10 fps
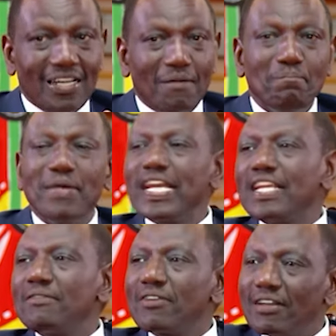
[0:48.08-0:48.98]

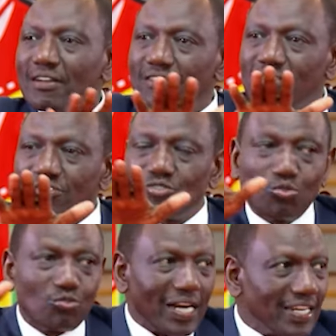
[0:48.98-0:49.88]
Many
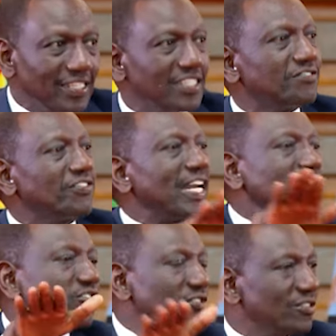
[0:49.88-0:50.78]
children in this
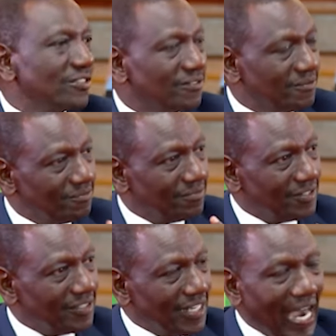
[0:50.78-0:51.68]
village
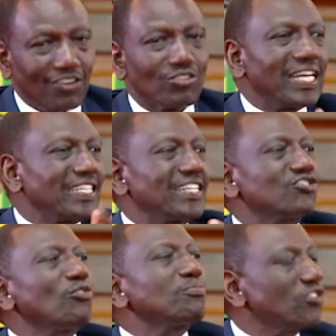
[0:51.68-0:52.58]
are not getting
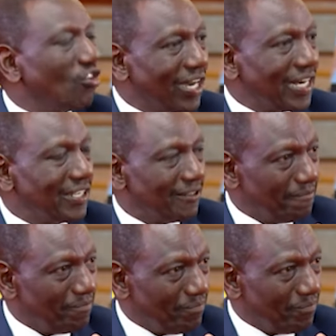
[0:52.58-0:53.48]
jobs locally.
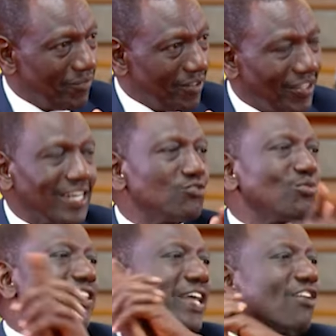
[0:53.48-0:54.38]
That is
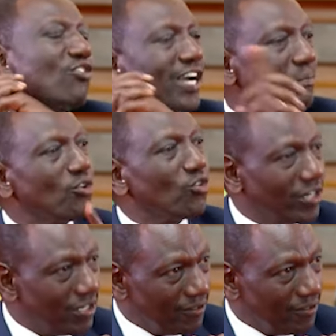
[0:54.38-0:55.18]
why they are going abroad.